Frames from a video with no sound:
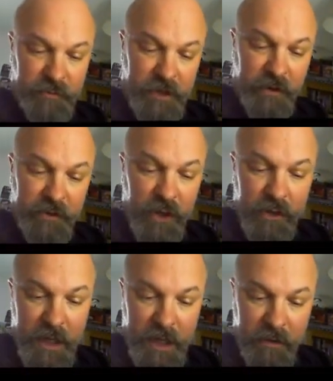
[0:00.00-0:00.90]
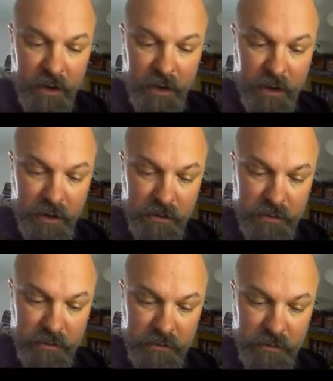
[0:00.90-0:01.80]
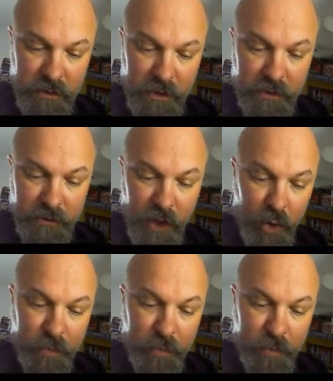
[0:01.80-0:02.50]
There are there are no